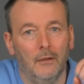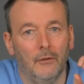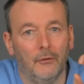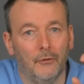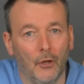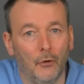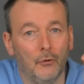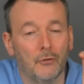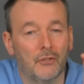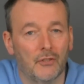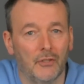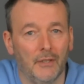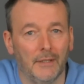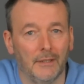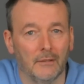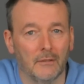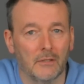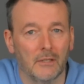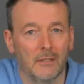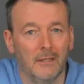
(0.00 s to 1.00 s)
those
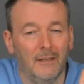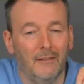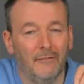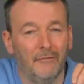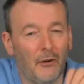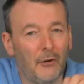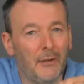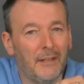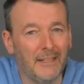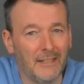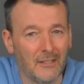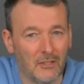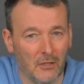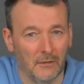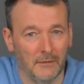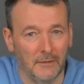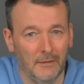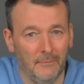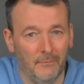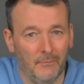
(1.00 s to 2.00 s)
things very
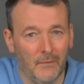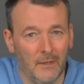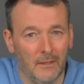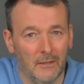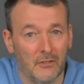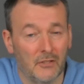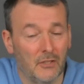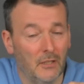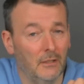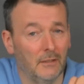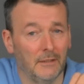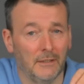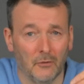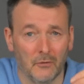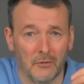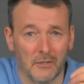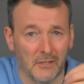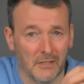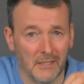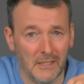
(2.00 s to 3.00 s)
easily, certainly
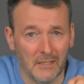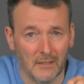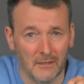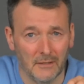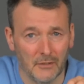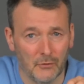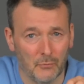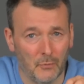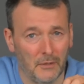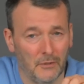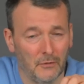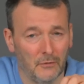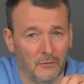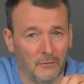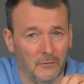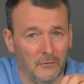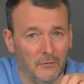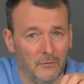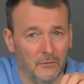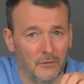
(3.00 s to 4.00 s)
not as easily as when you're
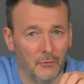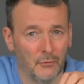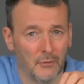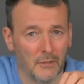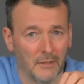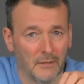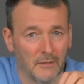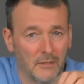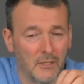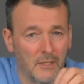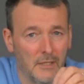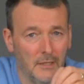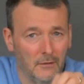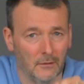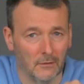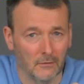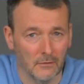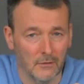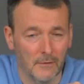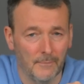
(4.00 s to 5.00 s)
using
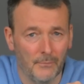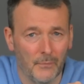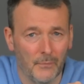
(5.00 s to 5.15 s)
stills,